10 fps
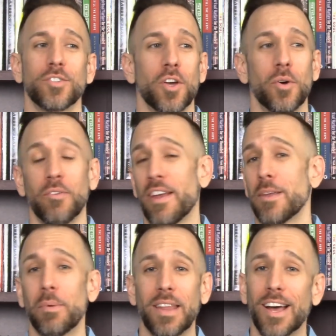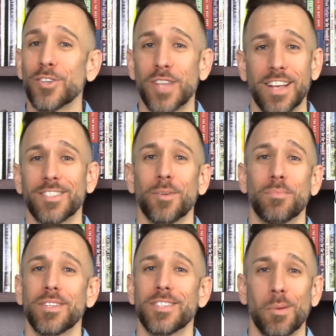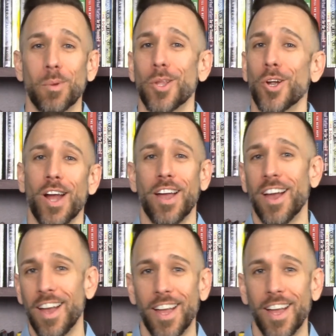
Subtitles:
So if anybody else has something similar,